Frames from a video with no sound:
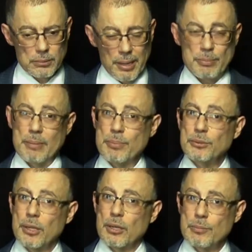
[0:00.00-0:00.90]
And by
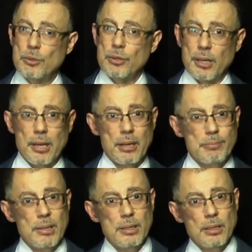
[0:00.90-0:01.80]
building community, I
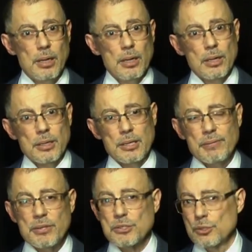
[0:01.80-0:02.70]
mean
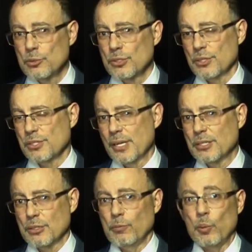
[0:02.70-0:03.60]
give the students a
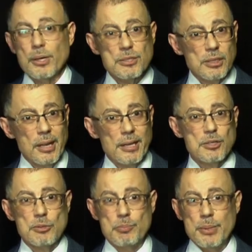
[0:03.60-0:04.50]
sense of what it's like
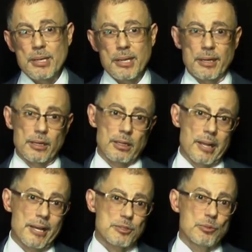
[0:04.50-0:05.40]
to be in a
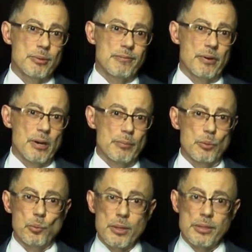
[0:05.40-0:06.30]
classroom environment
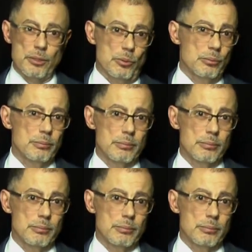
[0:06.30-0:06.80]
with you.